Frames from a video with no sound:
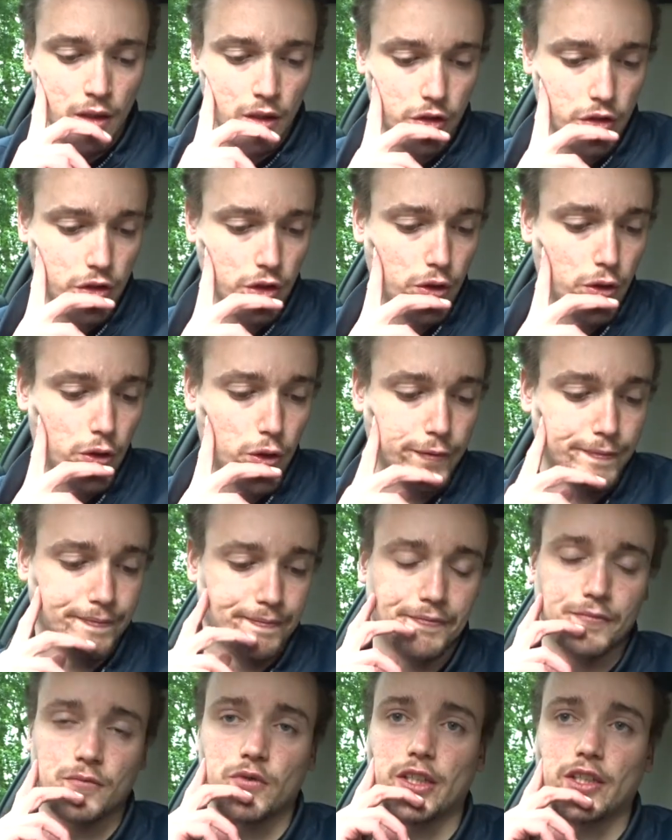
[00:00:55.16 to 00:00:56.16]
So
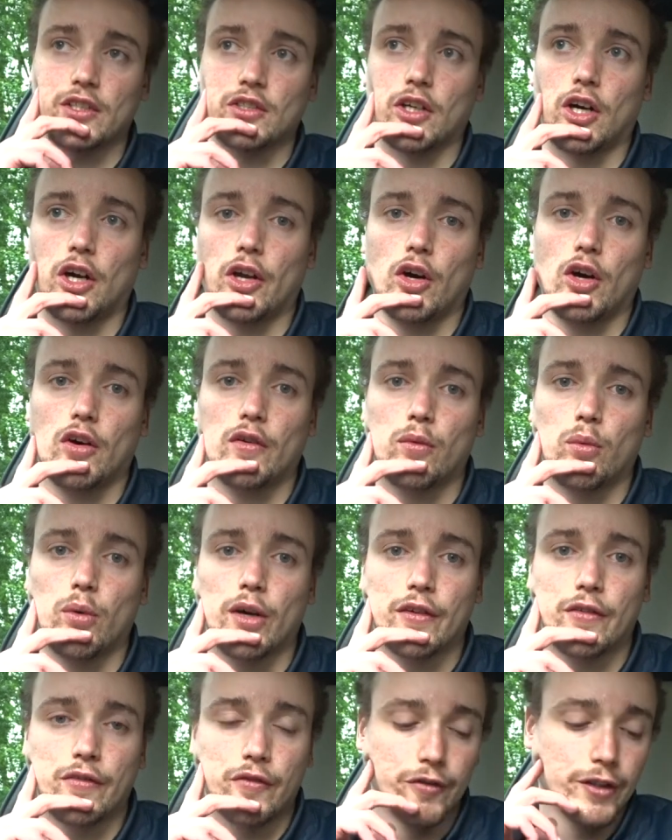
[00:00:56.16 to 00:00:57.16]
let's start off
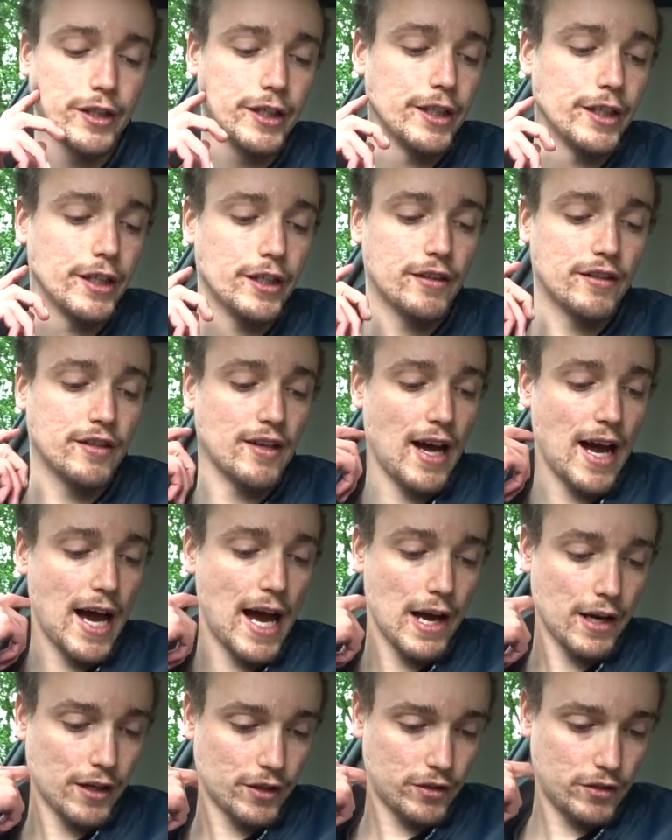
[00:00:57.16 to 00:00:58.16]
with the
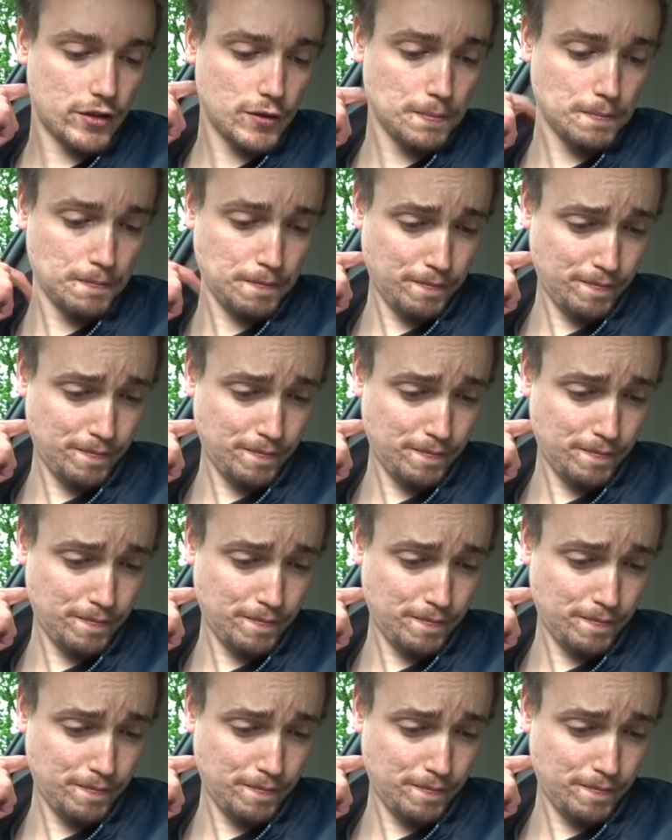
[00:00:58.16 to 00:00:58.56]
tax.